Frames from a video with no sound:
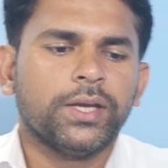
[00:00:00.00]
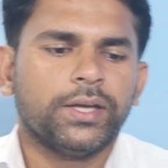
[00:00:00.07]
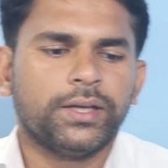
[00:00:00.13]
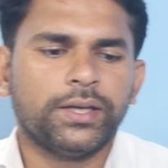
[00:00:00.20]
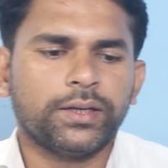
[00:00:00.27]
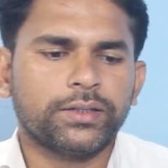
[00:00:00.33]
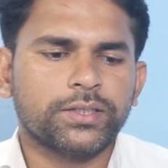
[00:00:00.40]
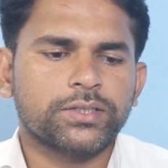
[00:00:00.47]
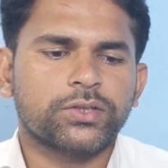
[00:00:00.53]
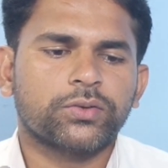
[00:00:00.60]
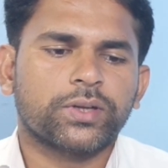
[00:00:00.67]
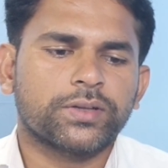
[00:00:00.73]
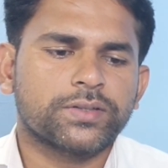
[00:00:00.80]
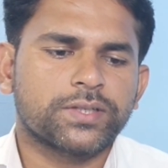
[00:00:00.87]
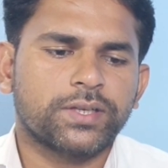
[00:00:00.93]
Here just
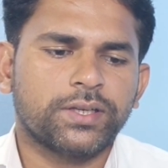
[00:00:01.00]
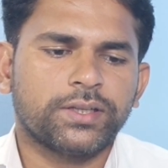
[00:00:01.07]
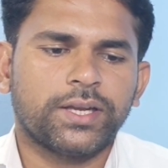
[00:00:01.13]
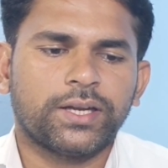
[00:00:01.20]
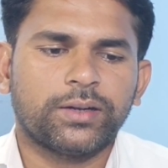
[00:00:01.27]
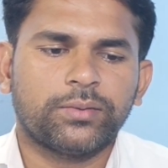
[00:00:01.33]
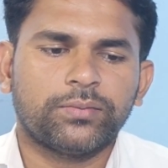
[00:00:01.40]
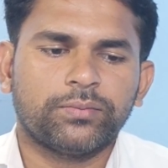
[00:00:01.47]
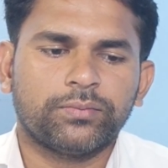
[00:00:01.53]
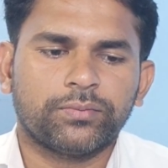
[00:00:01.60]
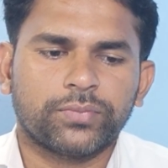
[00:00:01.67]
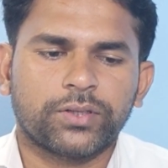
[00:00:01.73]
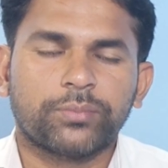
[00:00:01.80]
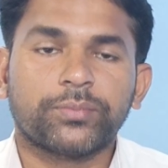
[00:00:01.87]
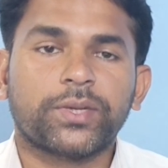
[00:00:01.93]
you can see that
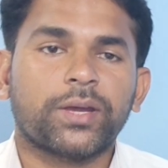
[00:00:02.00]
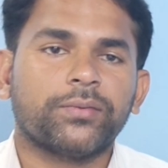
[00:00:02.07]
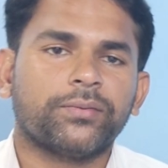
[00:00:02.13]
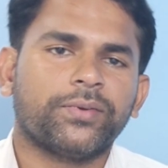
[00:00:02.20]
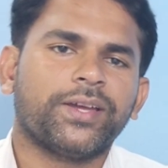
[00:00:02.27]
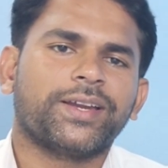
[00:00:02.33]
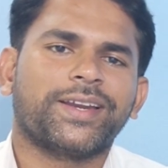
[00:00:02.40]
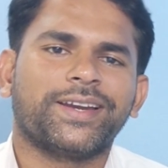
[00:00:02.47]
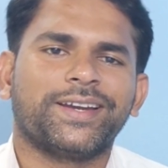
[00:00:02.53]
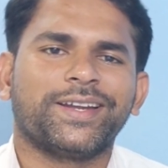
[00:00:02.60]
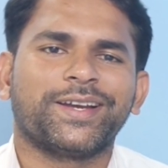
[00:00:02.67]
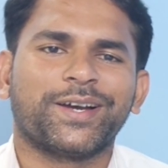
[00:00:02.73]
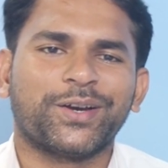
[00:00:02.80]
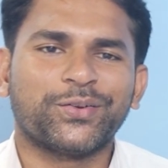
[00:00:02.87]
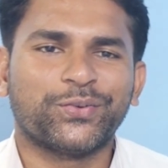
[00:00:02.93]
sometimes we are
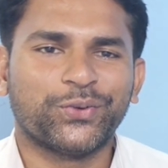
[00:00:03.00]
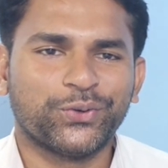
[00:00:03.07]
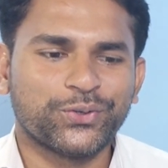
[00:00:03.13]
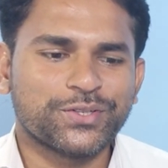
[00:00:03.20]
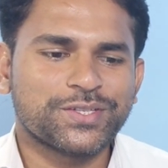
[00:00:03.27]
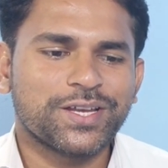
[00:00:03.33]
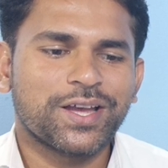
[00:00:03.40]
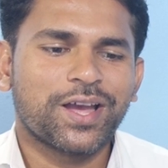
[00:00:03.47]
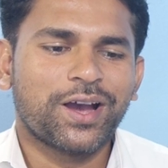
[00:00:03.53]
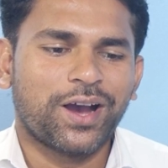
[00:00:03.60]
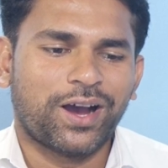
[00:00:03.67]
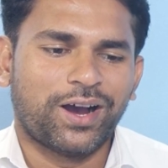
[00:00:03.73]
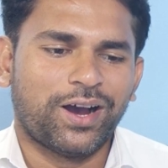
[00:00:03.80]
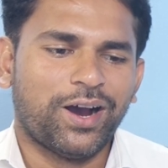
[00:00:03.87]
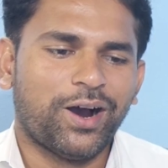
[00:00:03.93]
getting confused
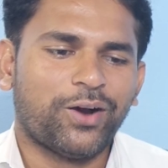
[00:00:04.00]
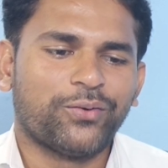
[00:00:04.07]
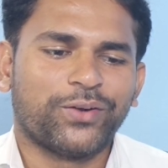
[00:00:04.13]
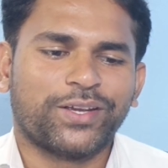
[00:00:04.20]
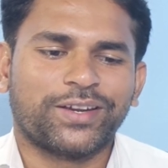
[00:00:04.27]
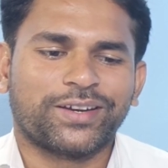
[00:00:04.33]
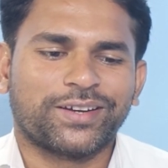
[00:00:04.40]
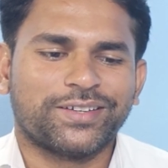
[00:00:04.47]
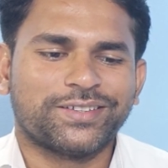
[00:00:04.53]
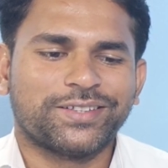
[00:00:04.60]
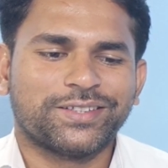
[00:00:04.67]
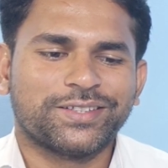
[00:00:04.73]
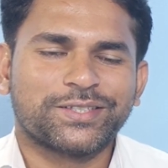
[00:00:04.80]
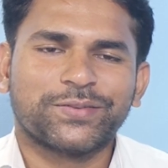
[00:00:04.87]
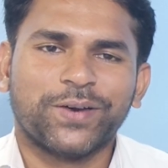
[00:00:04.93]
how we can
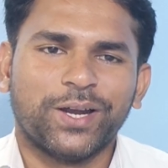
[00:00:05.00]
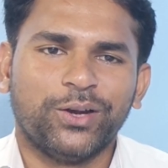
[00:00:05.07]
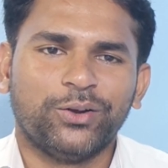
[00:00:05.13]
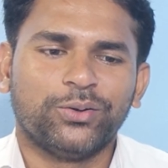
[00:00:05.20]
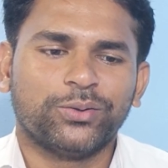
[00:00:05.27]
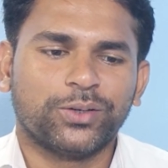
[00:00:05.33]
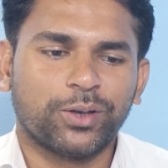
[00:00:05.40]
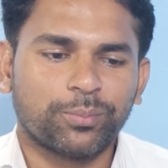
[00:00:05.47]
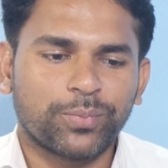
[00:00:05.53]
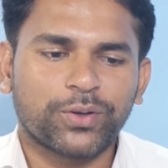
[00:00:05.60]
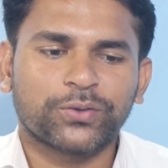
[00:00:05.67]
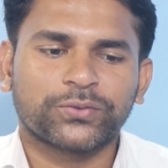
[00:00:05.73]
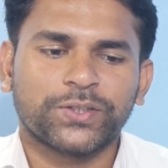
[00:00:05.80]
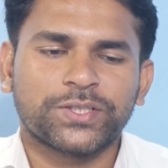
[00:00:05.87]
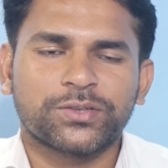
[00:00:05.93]
consider this value. Number
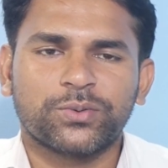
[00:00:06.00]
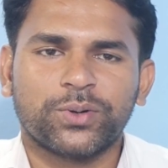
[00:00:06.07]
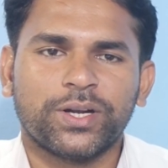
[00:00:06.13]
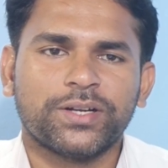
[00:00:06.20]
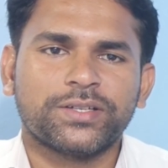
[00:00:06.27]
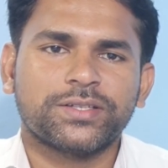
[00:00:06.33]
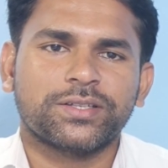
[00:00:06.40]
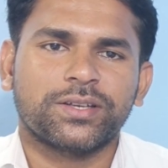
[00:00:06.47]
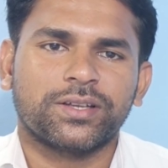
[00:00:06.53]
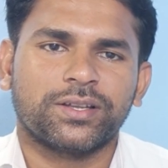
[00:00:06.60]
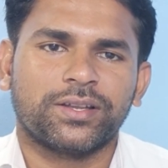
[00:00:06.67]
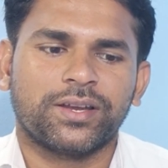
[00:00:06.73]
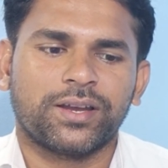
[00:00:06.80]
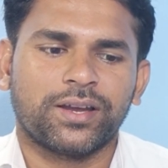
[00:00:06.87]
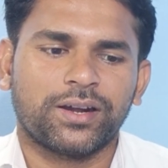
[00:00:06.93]
of students,
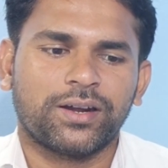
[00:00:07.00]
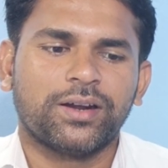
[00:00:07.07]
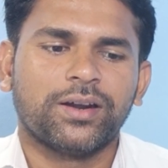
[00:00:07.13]
they